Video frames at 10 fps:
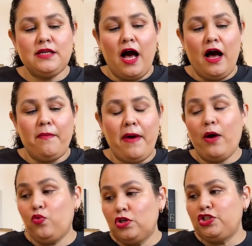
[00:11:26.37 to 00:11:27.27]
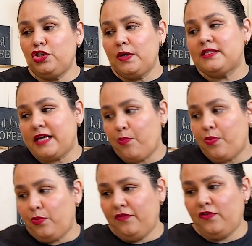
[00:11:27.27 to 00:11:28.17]
I will do a
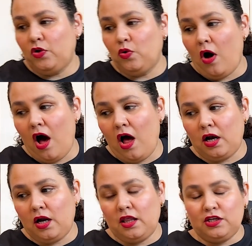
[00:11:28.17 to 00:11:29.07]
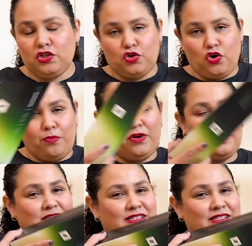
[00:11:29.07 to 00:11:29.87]
separate review on the strong milk because,